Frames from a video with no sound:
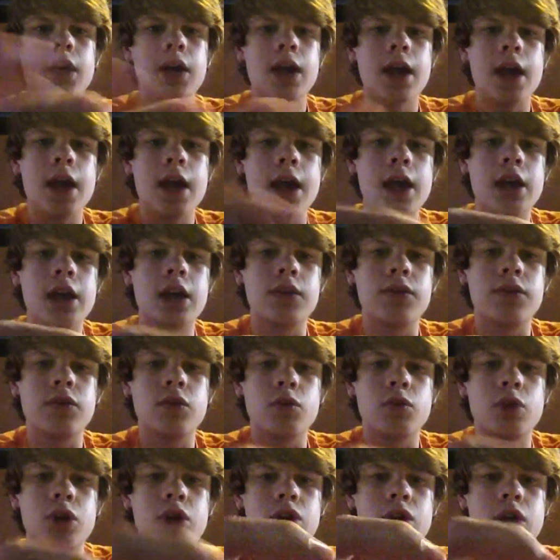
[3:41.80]
and if you
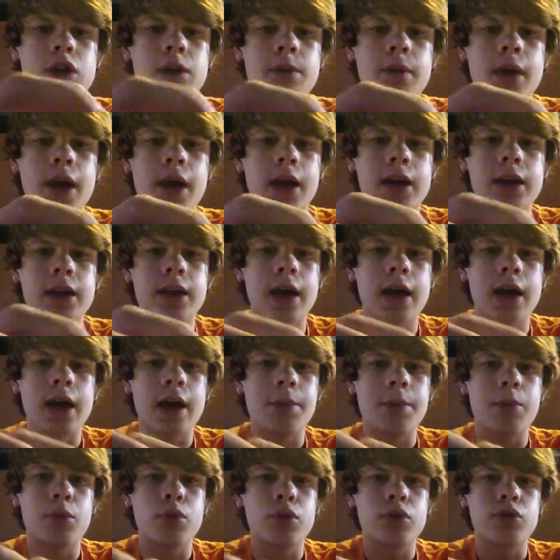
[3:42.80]
want to turn it back into
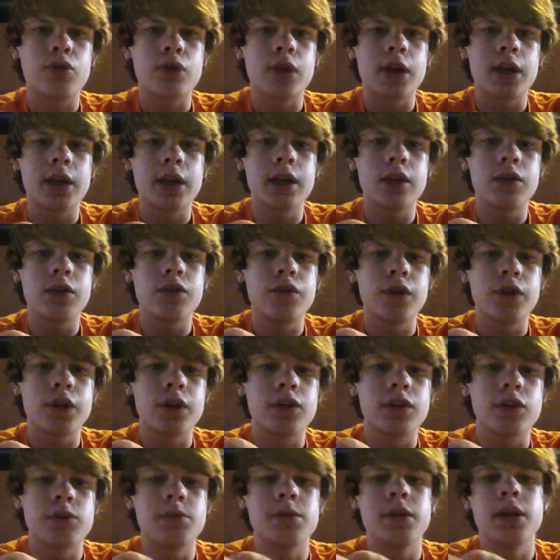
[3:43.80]
Apple to try and get it
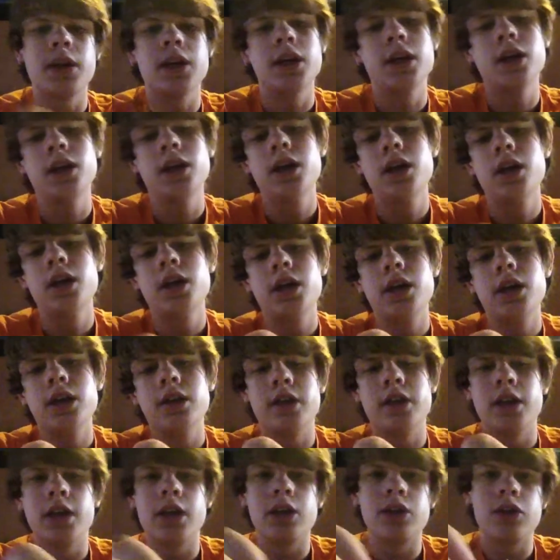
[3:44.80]
fixed someday,
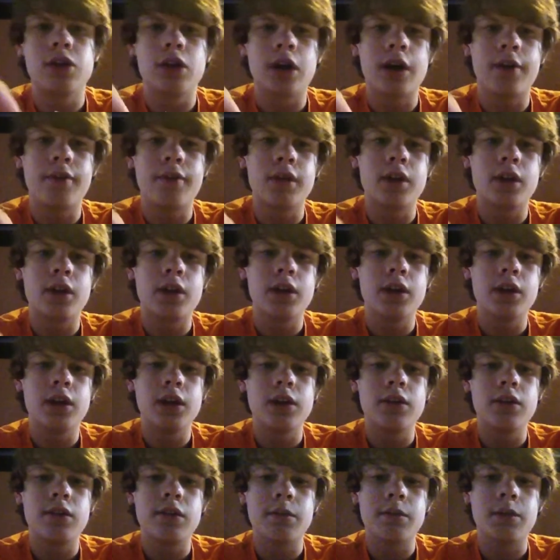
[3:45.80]
then you obviously
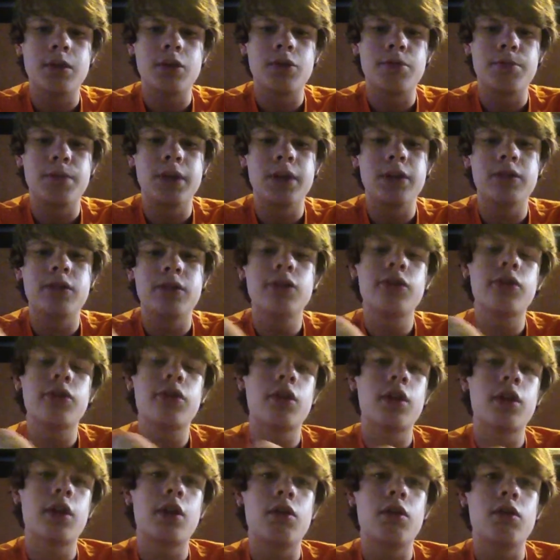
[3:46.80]
need some of those pieces so
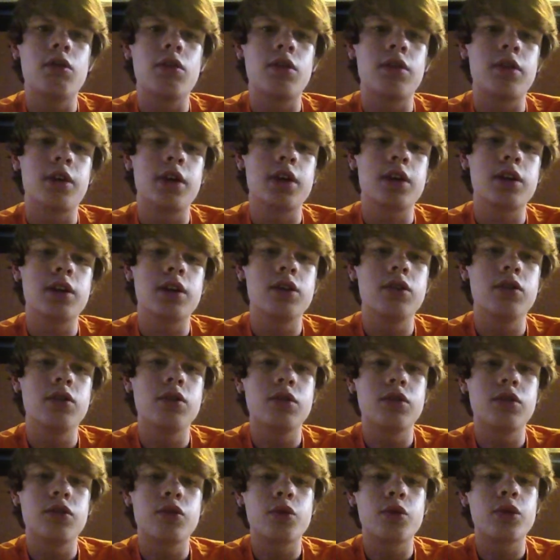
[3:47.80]
they don't think that you
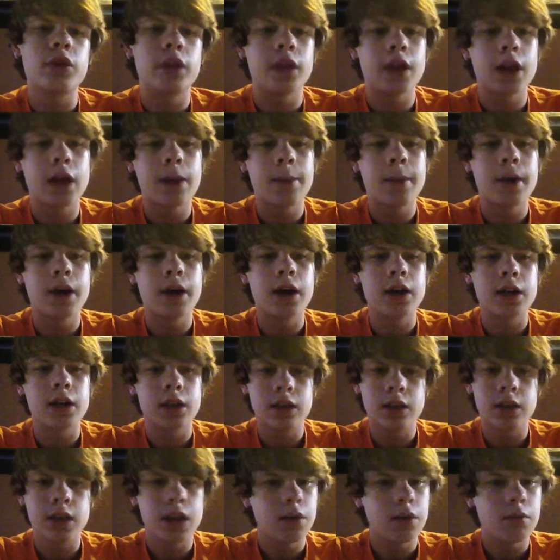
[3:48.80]
destroyed the iPod
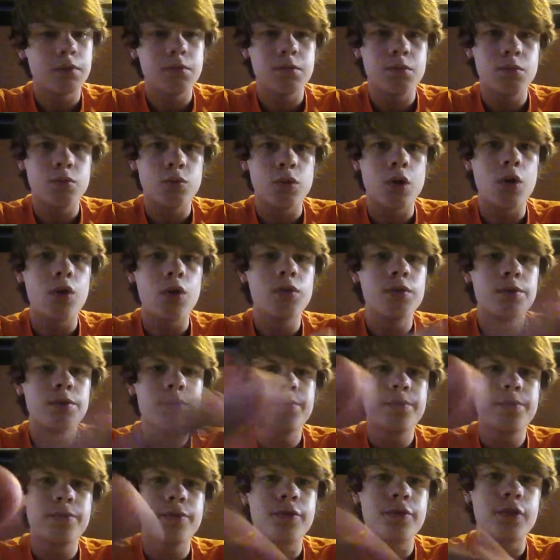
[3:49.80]
and they won't
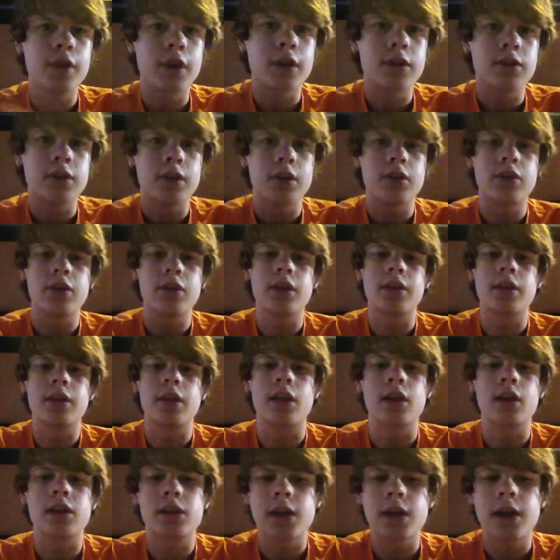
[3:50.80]
fix it or anything
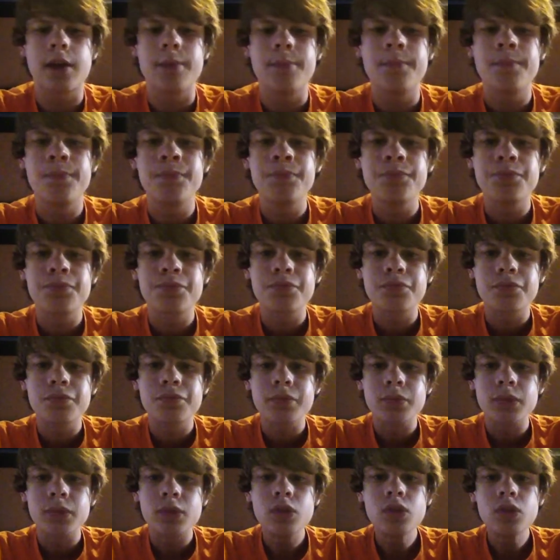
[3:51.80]
like that.
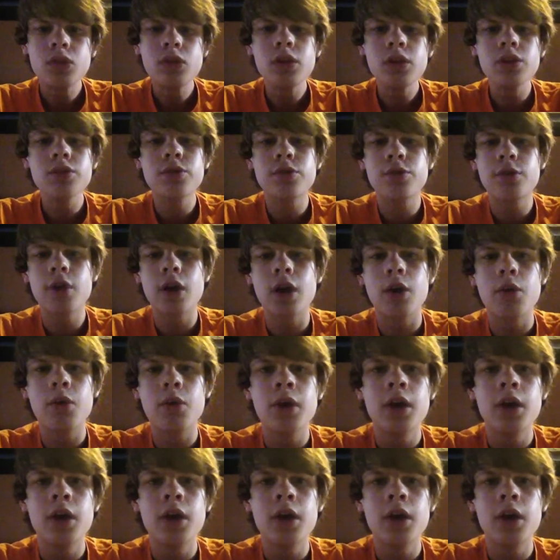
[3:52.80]
So,